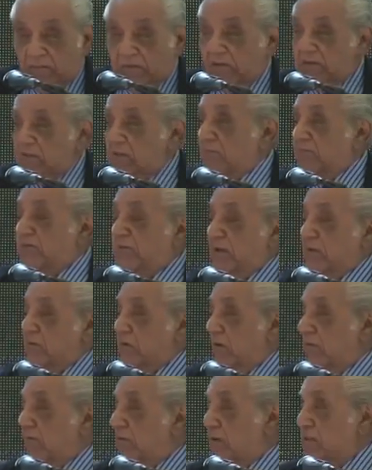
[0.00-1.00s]
This is the phase
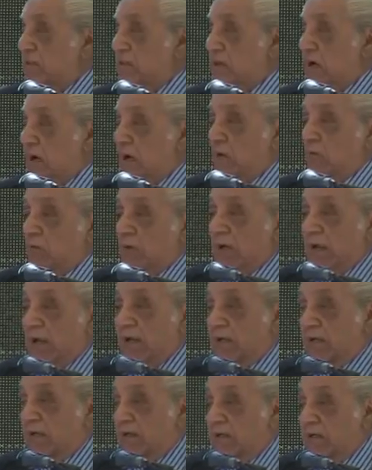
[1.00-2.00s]
on which I would
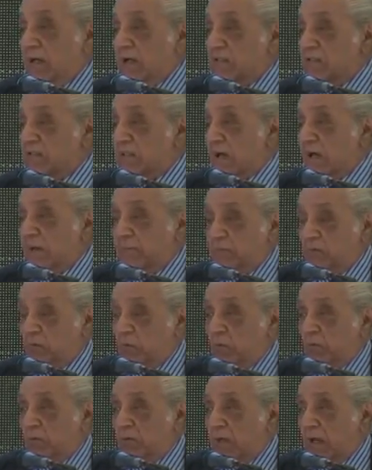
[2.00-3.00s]
like Riaz Sahib
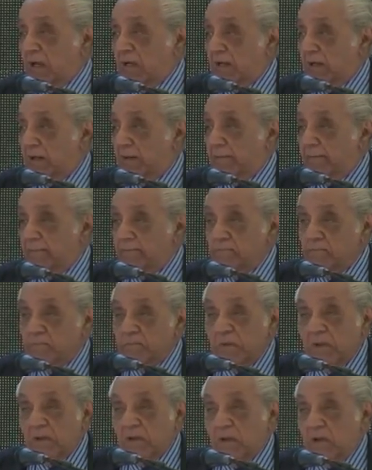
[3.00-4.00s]
to dilate.
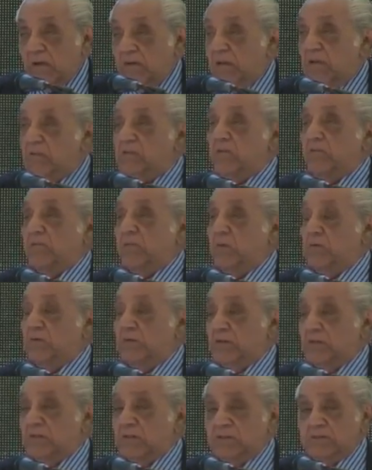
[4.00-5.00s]
Next, of course,
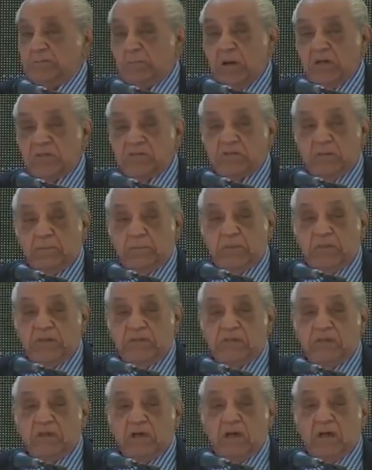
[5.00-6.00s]
there's his
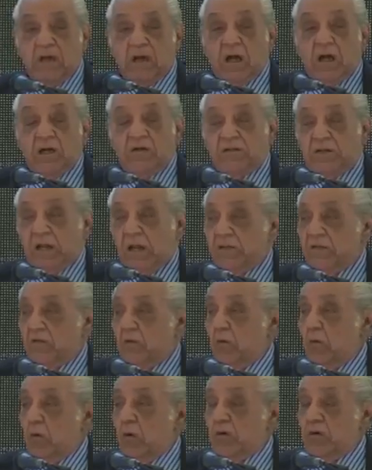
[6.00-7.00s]
masterpiece, Untying
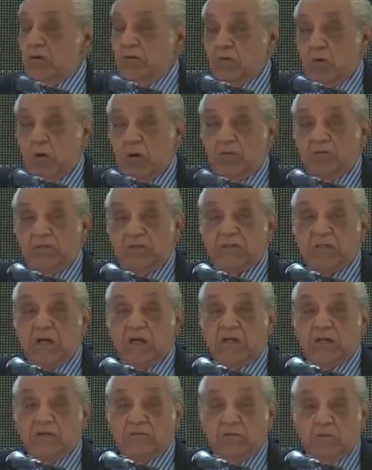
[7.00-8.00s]
the Golden Knot, which
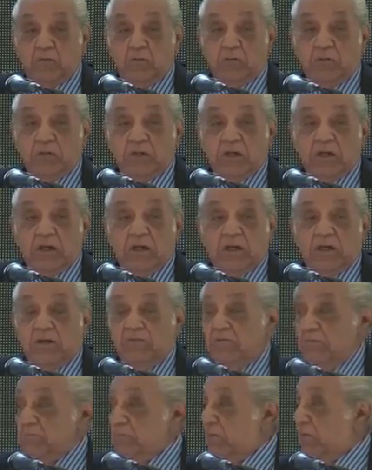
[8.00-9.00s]
I reviewed
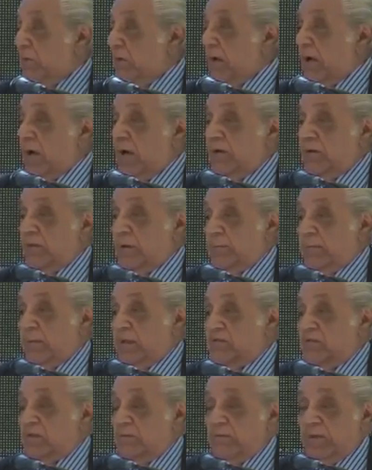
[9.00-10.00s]
even before I had the
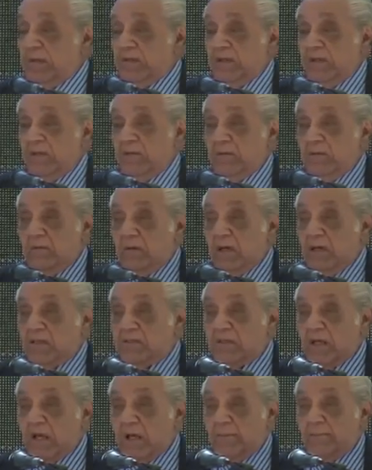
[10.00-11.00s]
pleasure of meeting
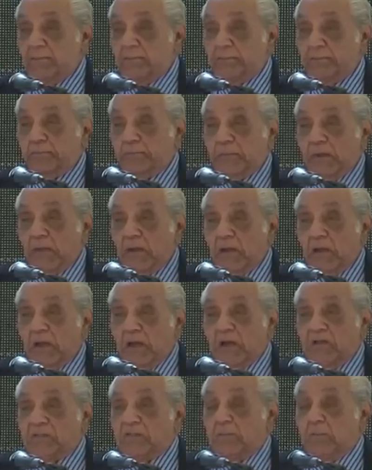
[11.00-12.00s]
Riaz Sahib.
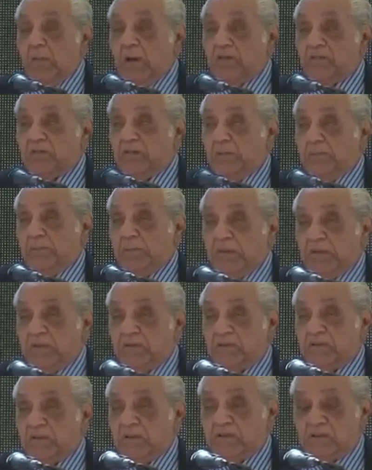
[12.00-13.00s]
It's a
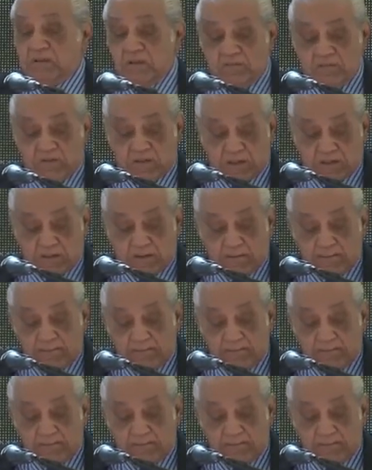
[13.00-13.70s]
masterpiece, he has given it.